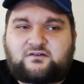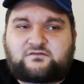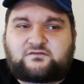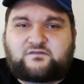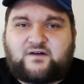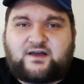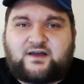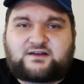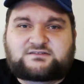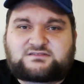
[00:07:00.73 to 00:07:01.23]

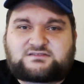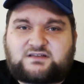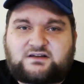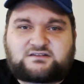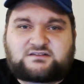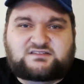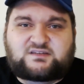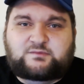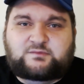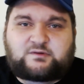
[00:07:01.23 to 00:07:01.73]
Fire
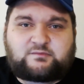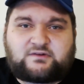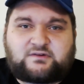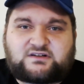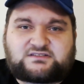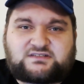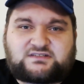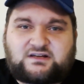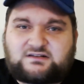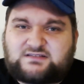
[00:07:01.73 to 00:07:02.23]
Slayers could be
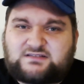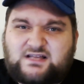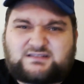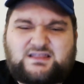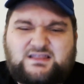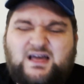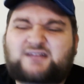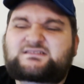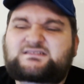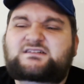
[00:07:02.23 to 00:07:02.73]
mercenaries.
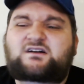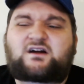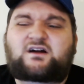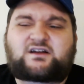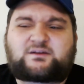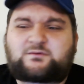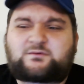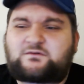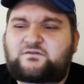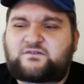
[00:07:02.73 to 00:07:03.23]
That's an
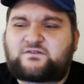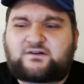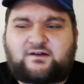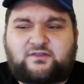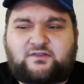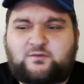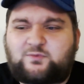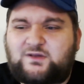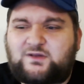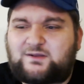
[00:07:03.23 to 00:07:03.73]
argument for
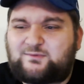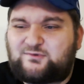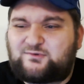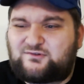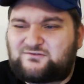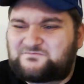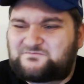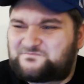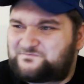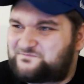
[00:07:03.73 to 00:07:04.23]
other people.
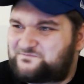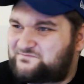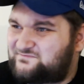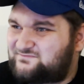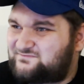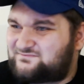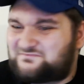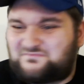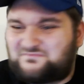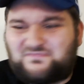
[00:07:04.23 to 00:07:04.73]

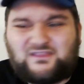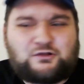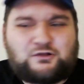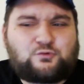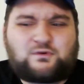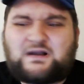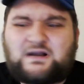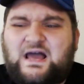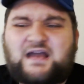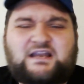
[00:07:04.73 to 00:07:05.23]

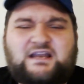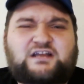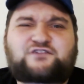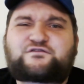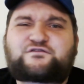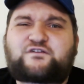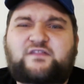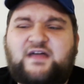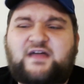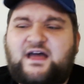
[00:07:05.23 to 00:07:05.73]
We're not here
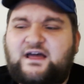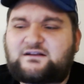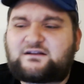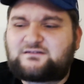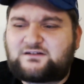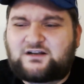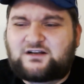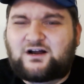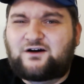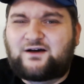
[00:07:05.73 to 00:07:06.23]
for that.
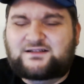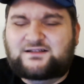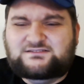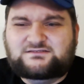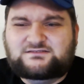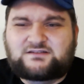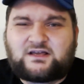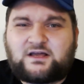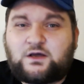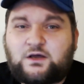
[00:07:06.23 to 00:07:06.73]

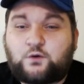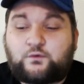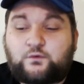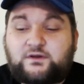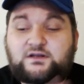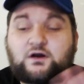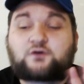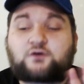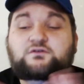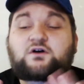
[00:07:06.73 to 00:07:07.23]
We
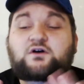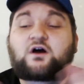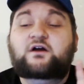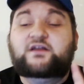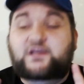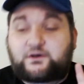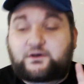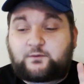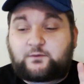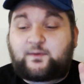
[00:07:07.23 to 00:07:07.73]
don't
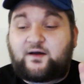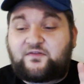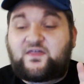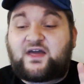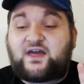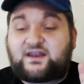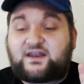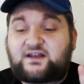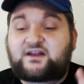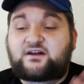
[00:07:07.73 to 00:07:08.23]
argue about
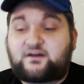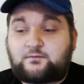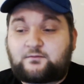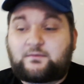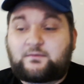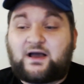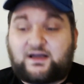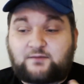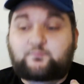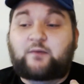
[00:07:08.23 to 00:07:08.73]
that here in
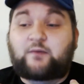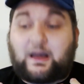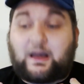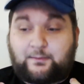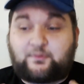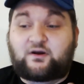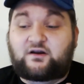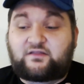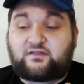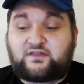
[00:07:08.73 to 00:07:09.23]
my
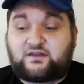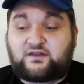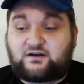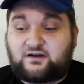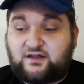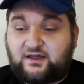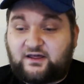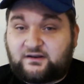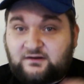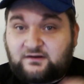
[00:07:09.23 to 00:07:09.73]
part of the
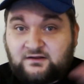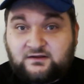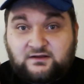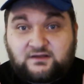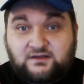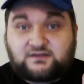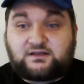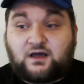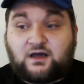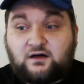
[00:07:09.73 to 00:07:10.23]
internet.
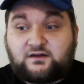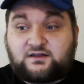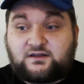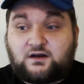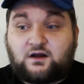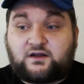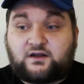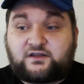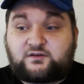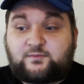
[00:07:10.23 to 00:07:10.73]
Y'all can
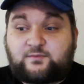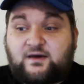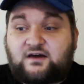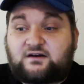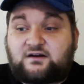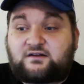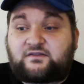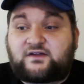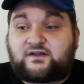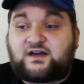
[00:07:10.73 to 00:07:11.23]
argue about
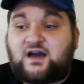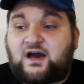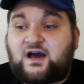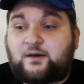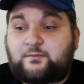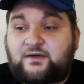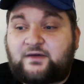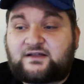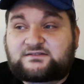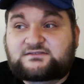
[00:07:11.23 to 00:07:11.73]
it in the
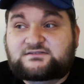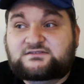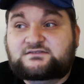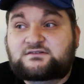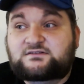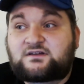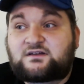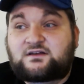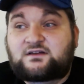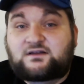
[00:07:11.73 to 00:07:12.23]
comments.
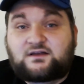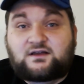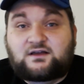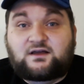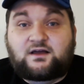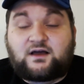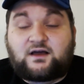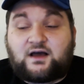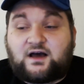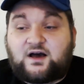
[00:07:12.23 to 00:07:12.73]

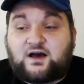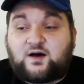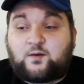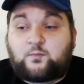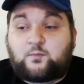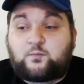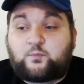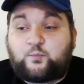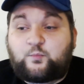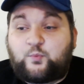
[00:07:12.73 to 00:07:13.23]

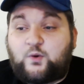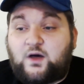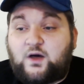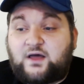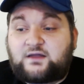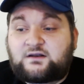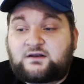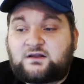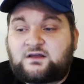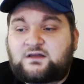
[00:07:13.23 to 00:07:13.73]

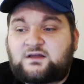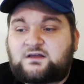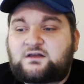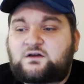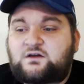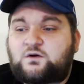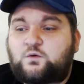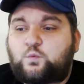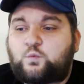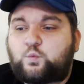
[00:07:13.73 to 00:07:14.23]
But
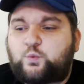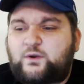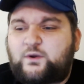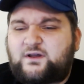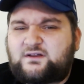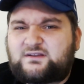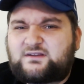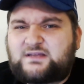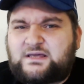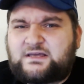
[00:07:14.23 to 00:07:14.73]

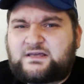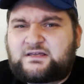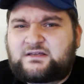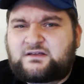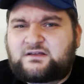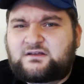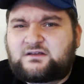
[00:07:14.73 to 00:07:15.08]
really,